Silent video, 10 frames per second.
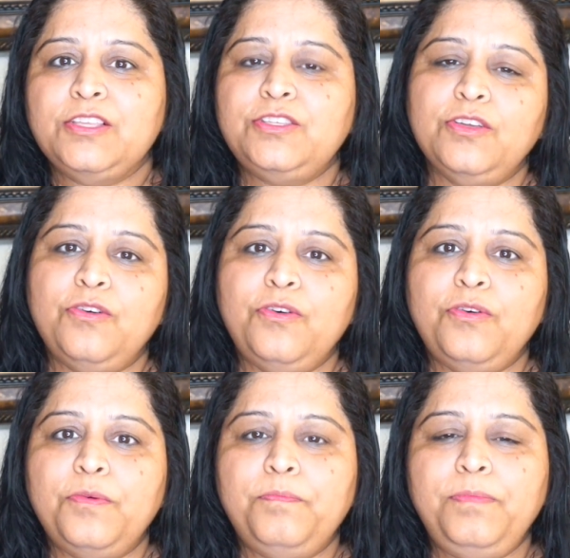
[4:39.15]

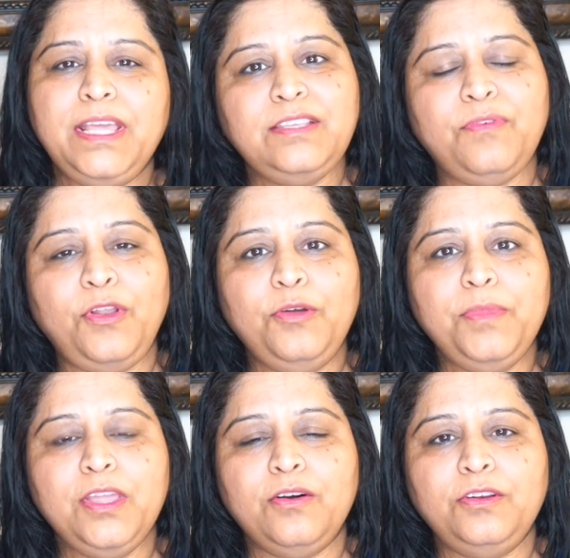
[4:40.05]
So please follow
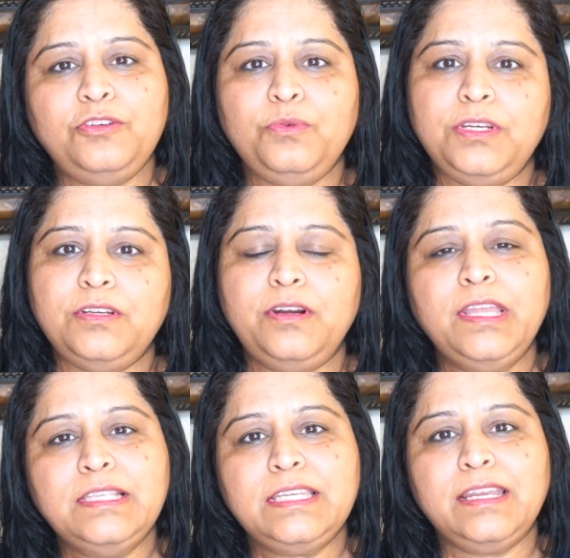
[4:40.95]
me on Twitter,
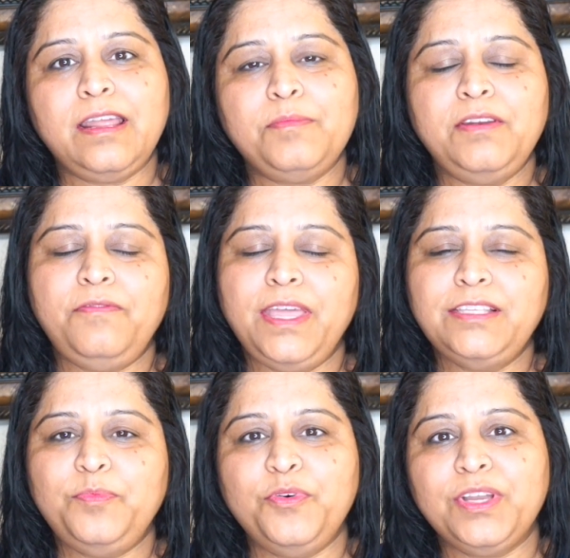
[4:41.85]
Instagram and
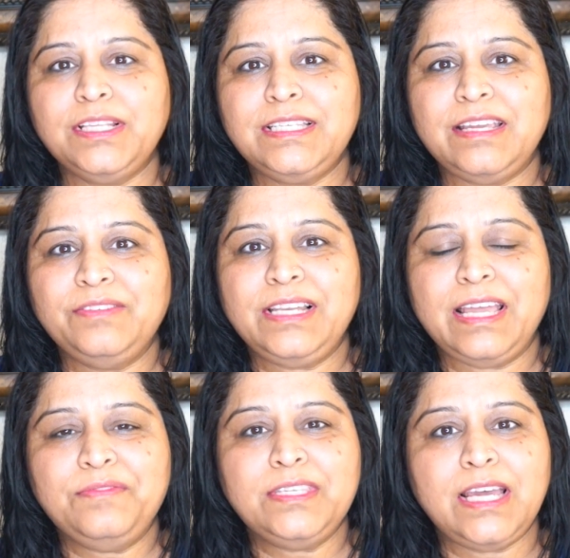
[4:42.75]
Facebook. It's Nev's
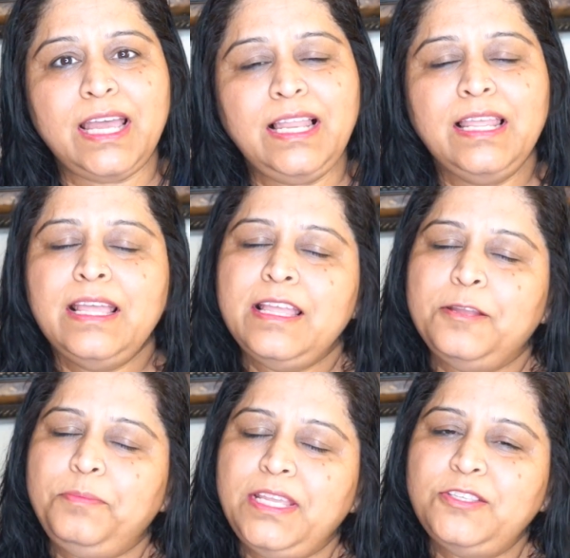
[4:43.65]
Lifestyle.
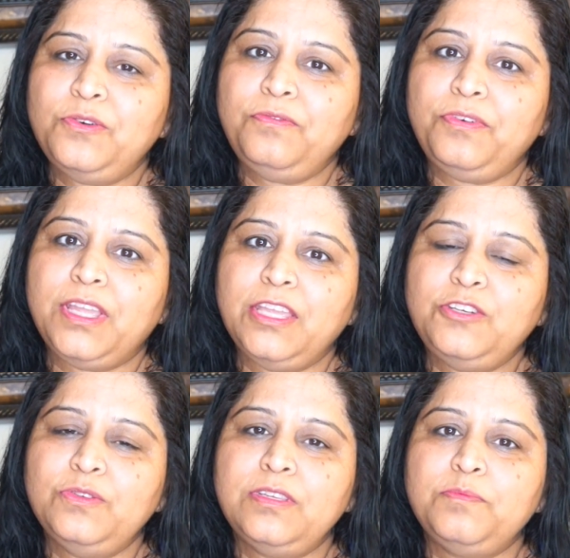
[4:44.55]
Please don't
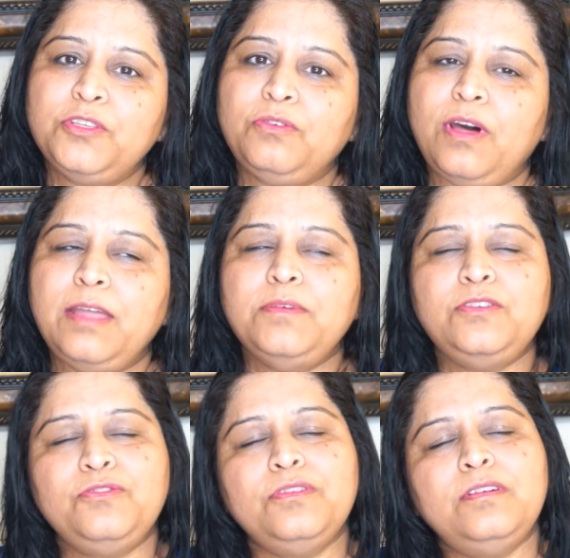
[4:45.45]
forget to subscribe.
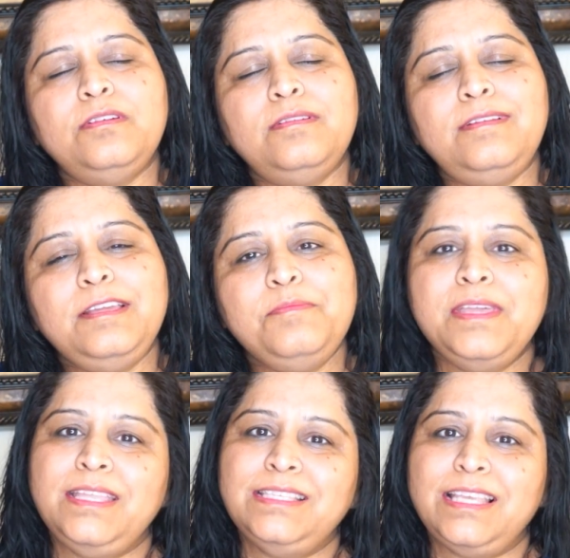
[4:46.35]
It really
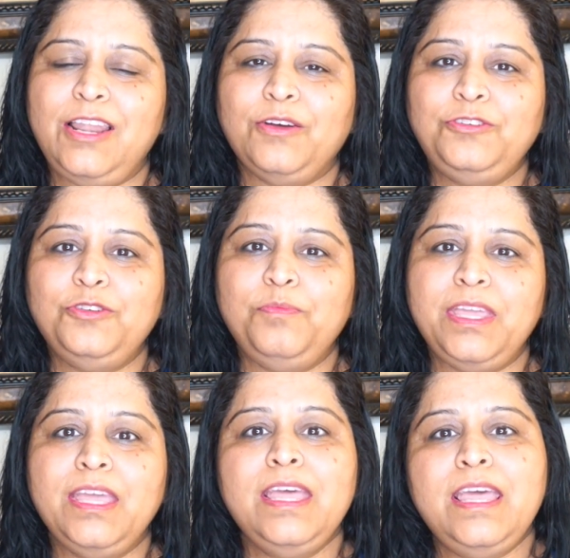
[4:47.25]
means a lot to
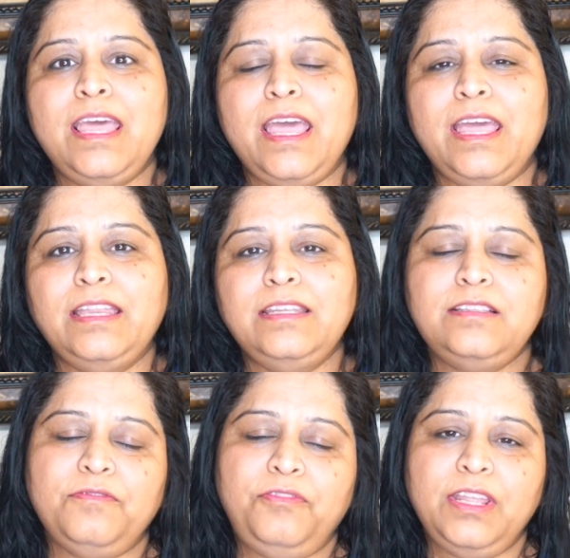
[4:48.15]
me, and
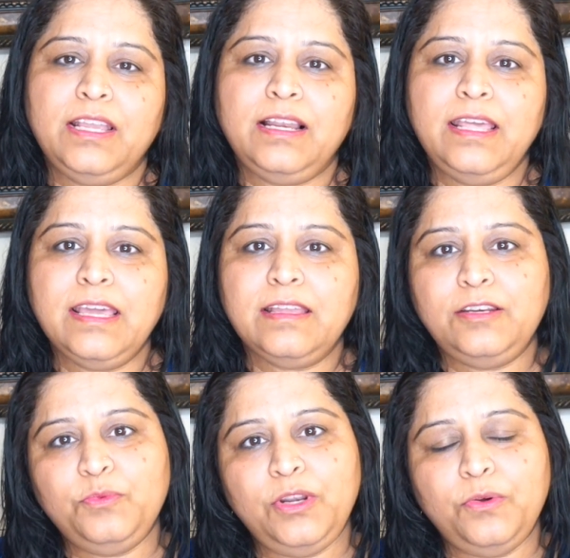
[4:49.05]
it's a free click.
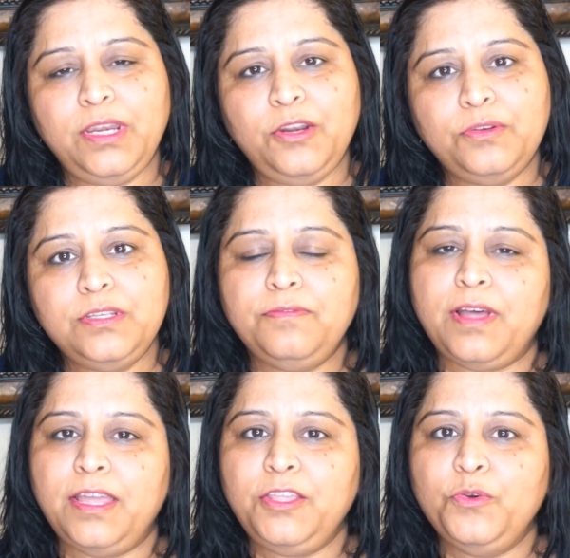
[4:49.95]
It will only
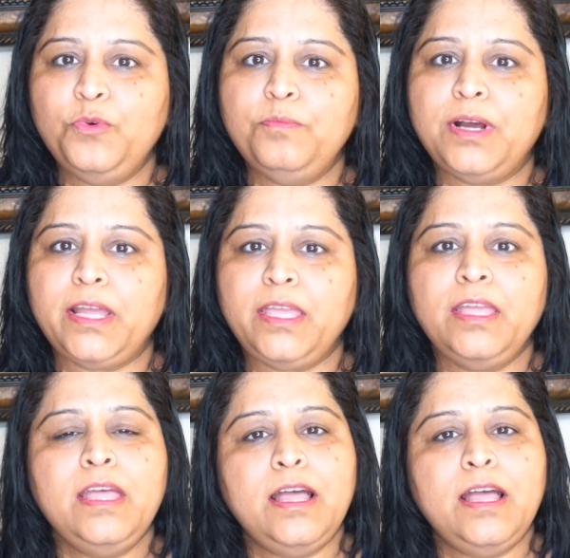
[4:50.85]
notify you my